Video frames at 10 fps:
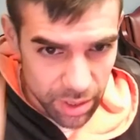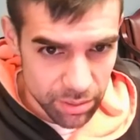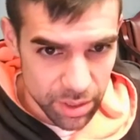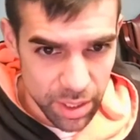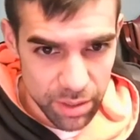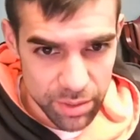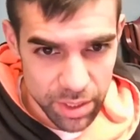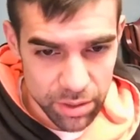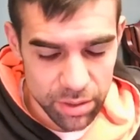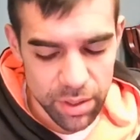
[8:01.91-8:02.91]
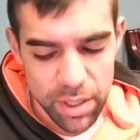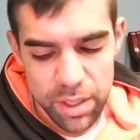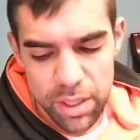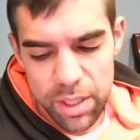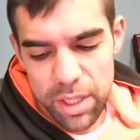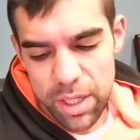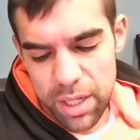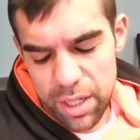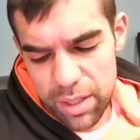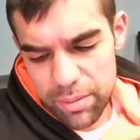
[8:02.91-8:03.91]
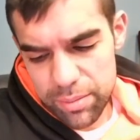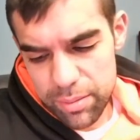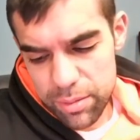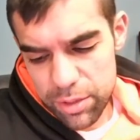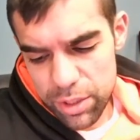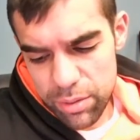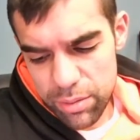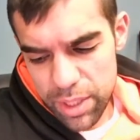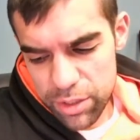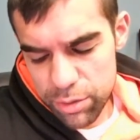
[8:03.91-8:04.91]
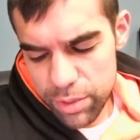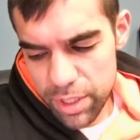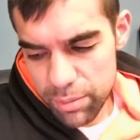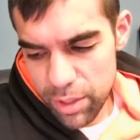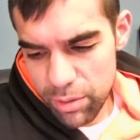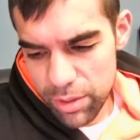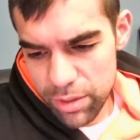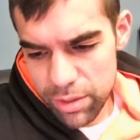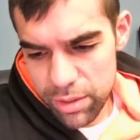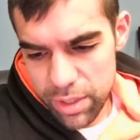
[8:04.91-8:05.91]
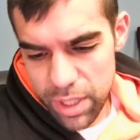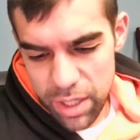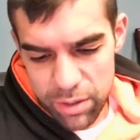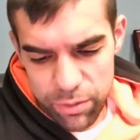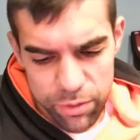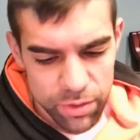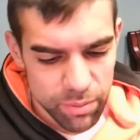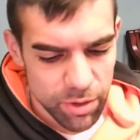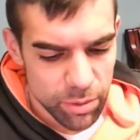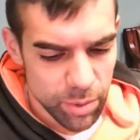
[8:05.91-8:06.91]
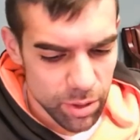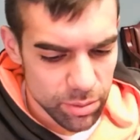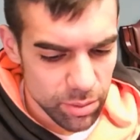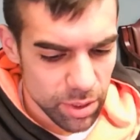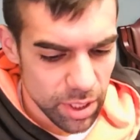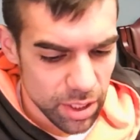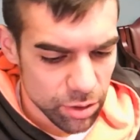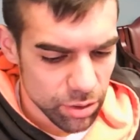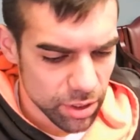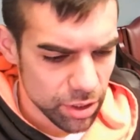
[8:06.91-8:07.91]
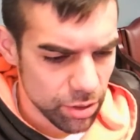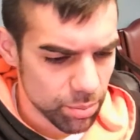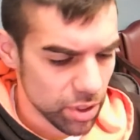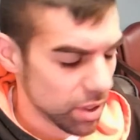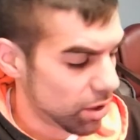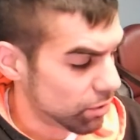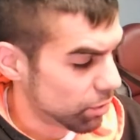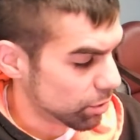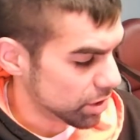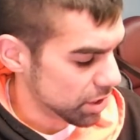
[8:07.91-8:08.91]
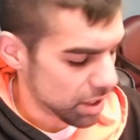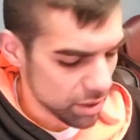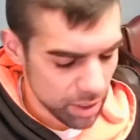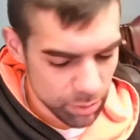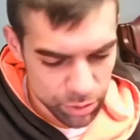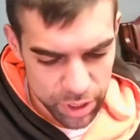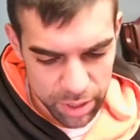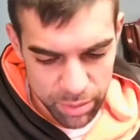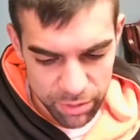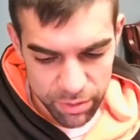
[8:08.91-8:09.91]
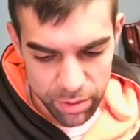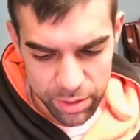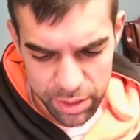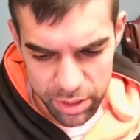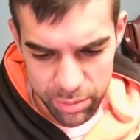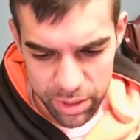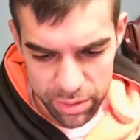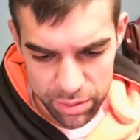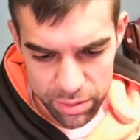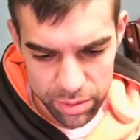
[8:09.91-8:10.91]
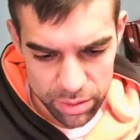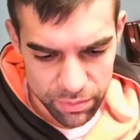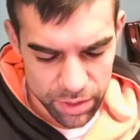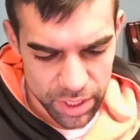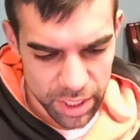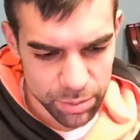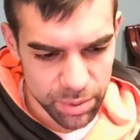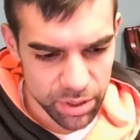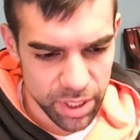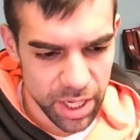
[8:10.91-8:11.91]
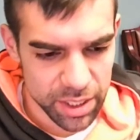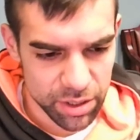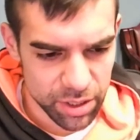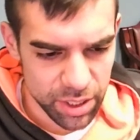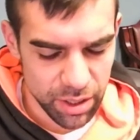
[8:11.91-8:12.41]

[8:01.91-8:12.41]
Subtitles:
I don't think I have dandruff. So next week I'm going full flip phone mode. So I'm going to put call forwarding on. I will check my phone and emails for text periodically.